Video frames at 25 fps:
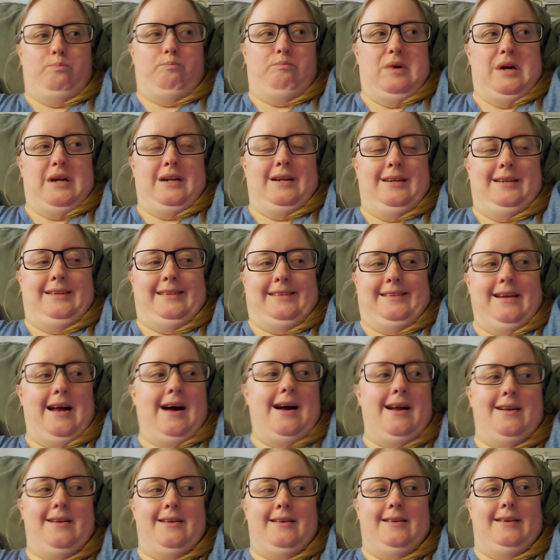But it's
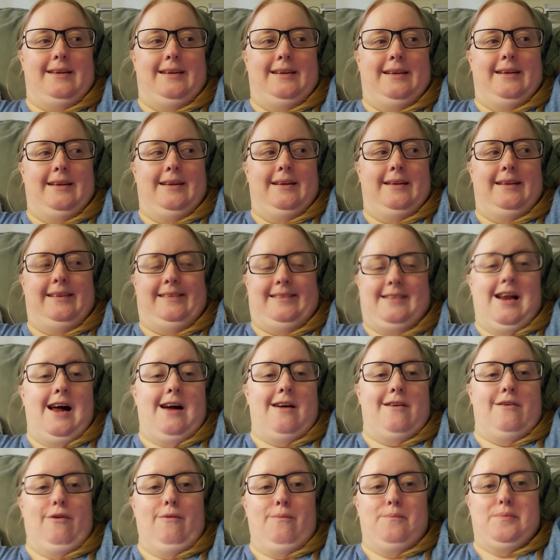not
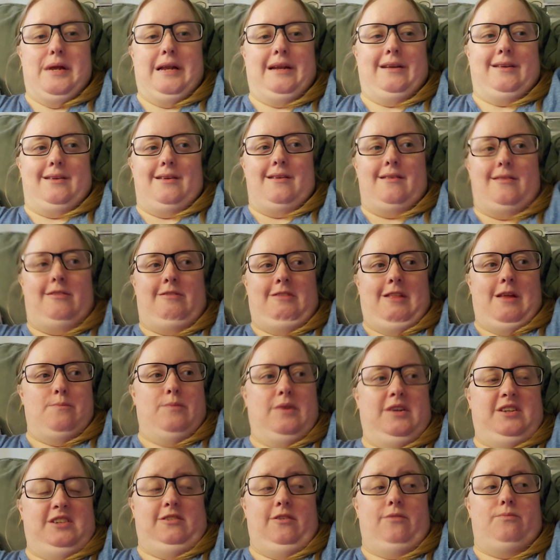open. They
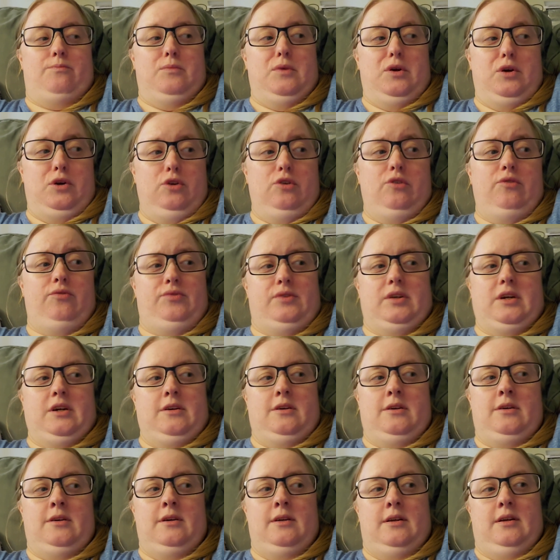must have moved
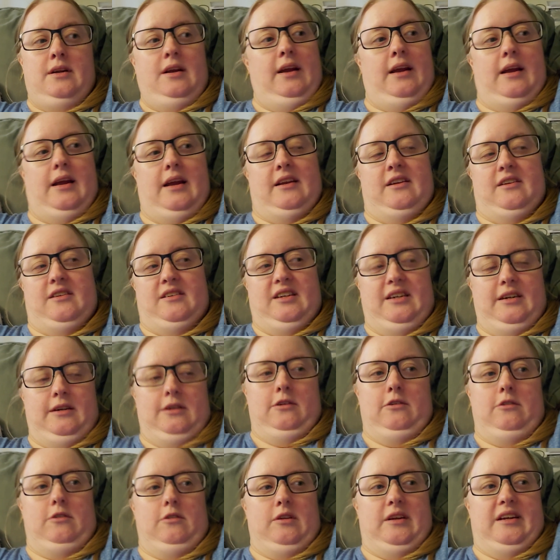and
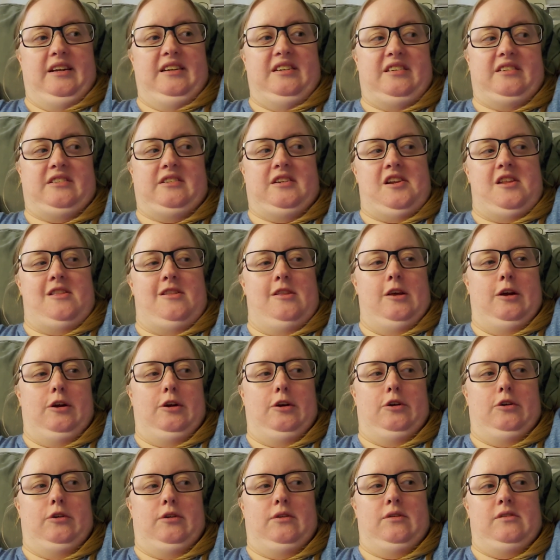didn't list
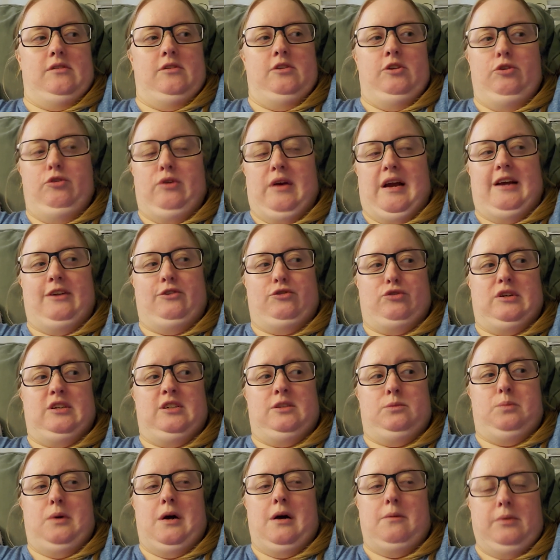their new
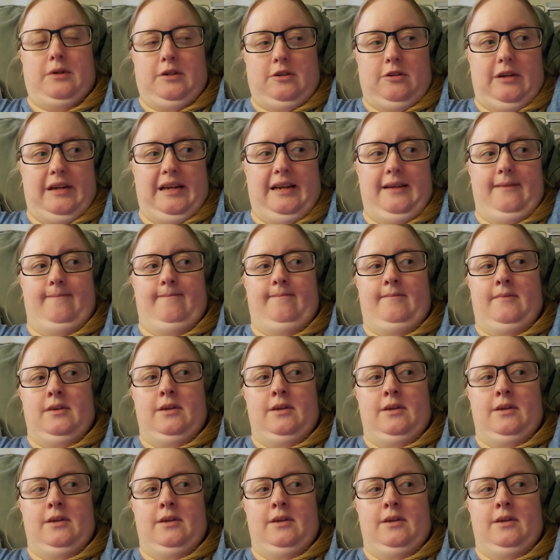address publicly.